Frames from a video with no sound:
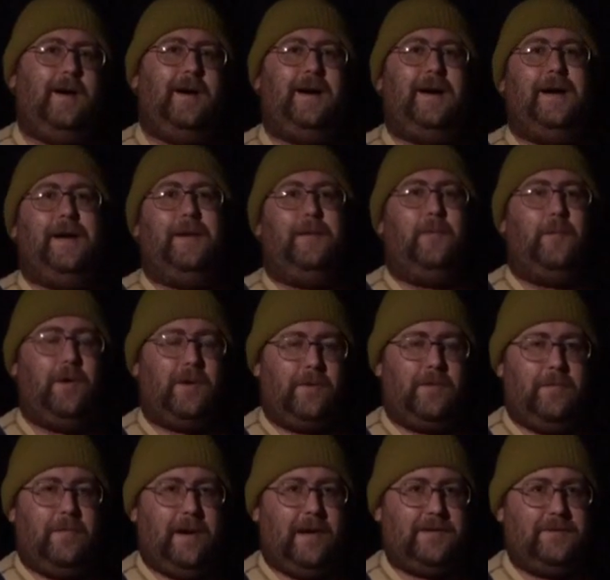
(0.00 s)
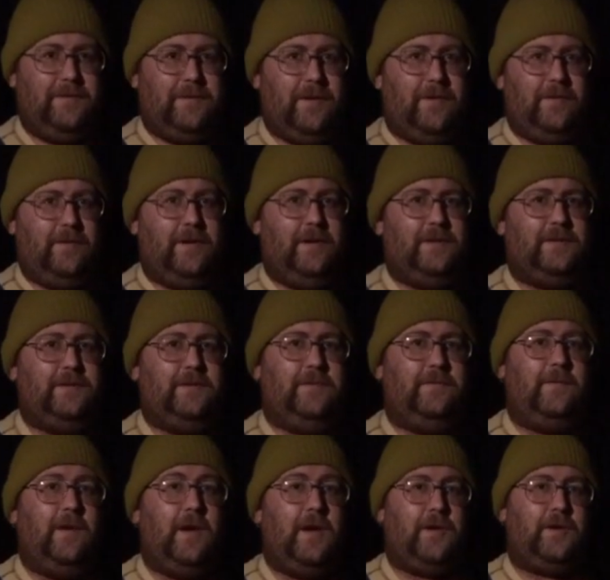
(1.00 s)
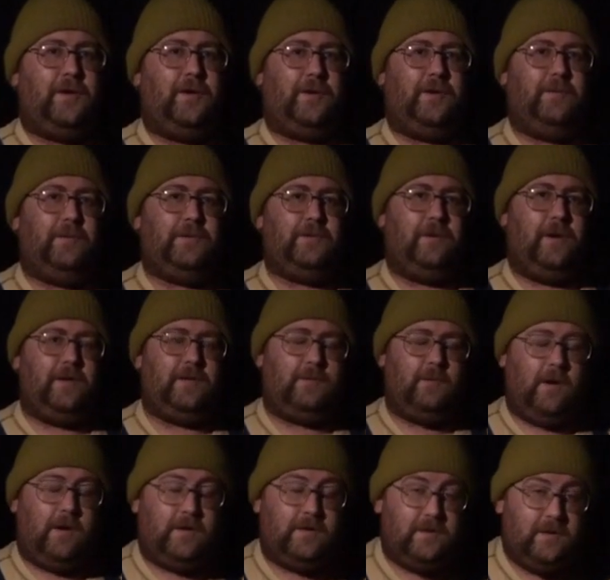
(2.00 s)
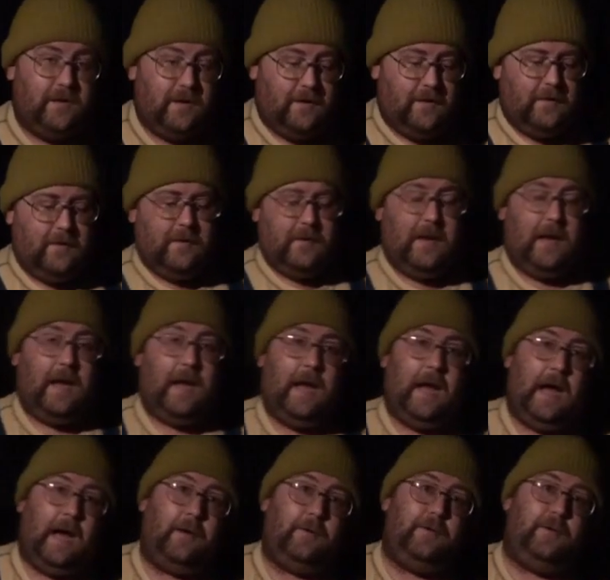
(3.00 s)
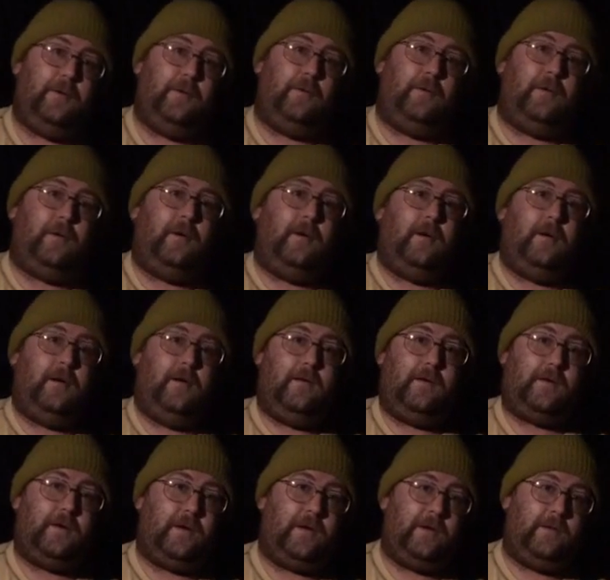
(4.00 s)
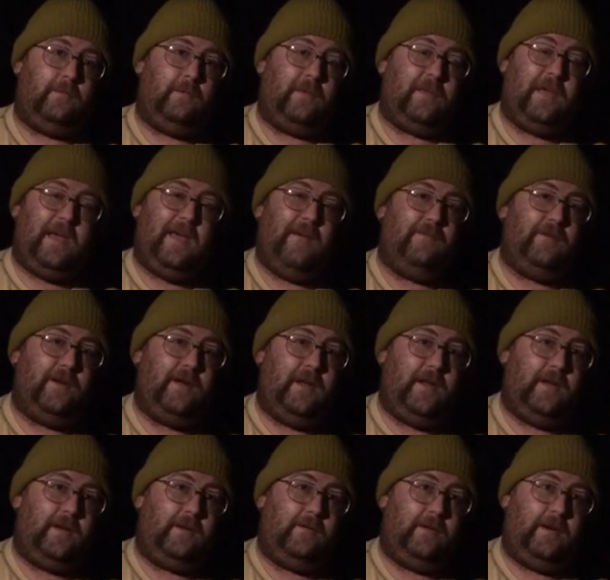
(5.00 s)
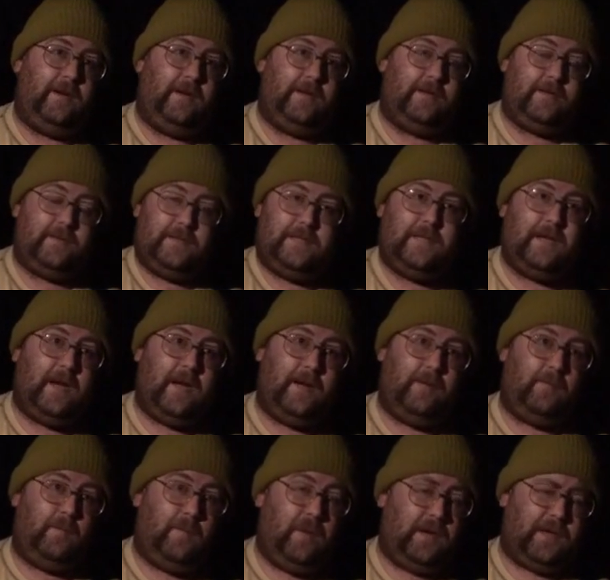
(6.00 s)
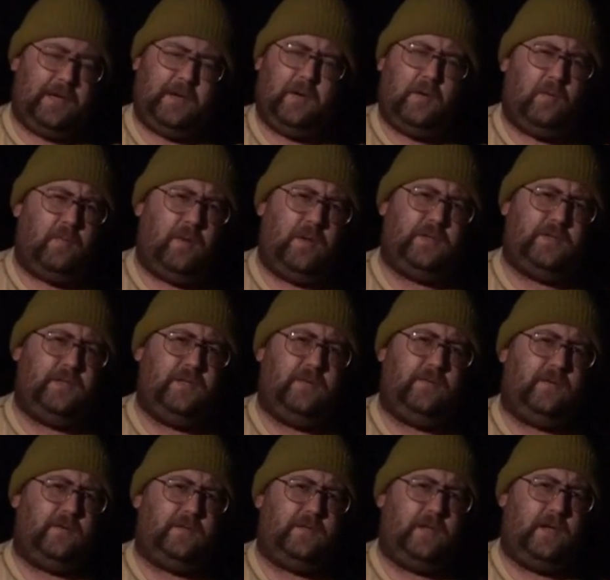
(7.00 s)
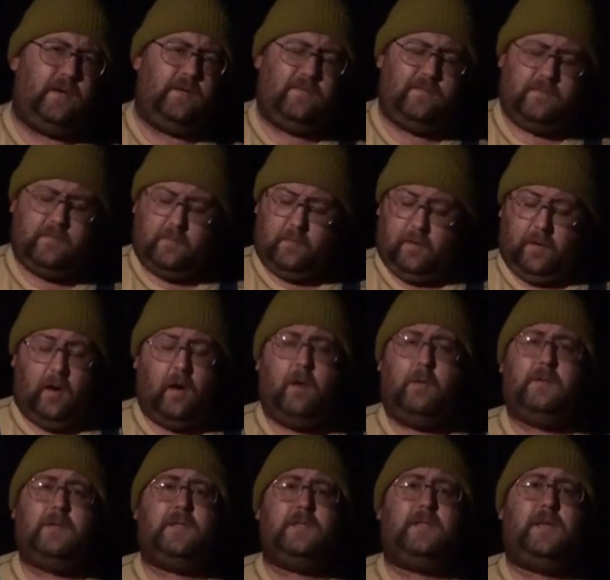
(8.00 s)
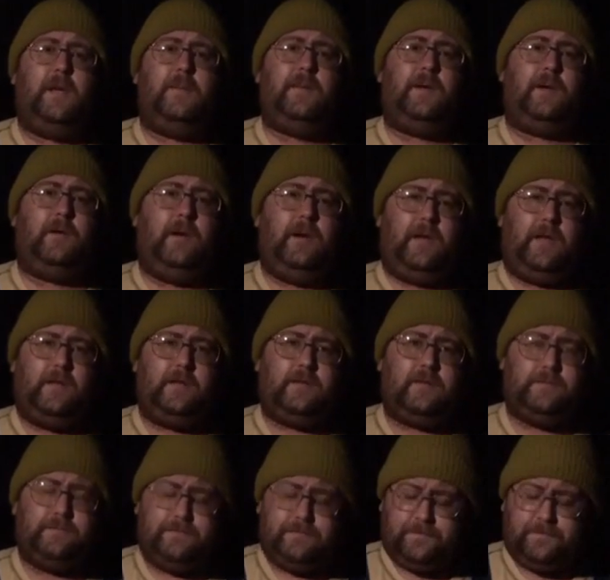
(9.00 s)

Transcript: Hi, welcome back to another edition of Cooking with Trasquatch. Outdoor cooking with everyday ingredients. Tonight we're making a whole bunch of different stuff, but all with the same ingredients.